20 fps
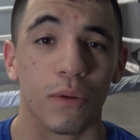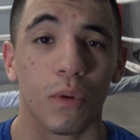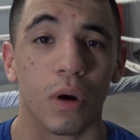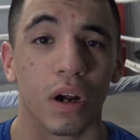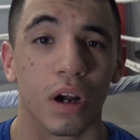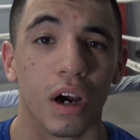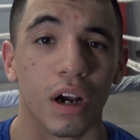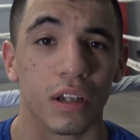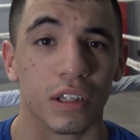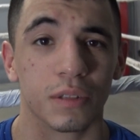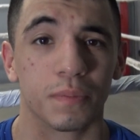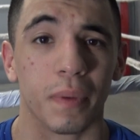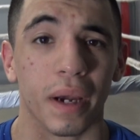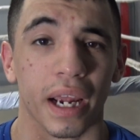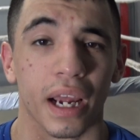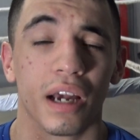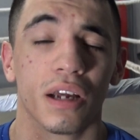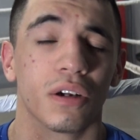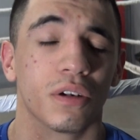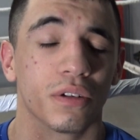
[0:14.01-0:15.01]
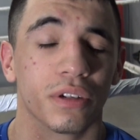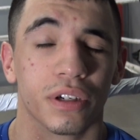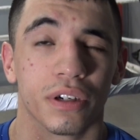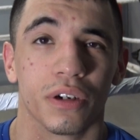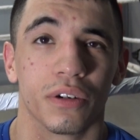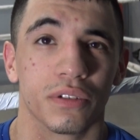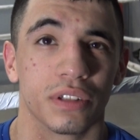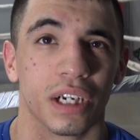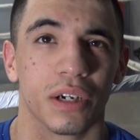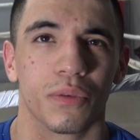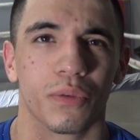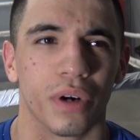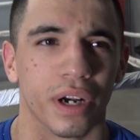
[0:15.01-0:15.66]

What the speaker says: Juan Carlos Payano,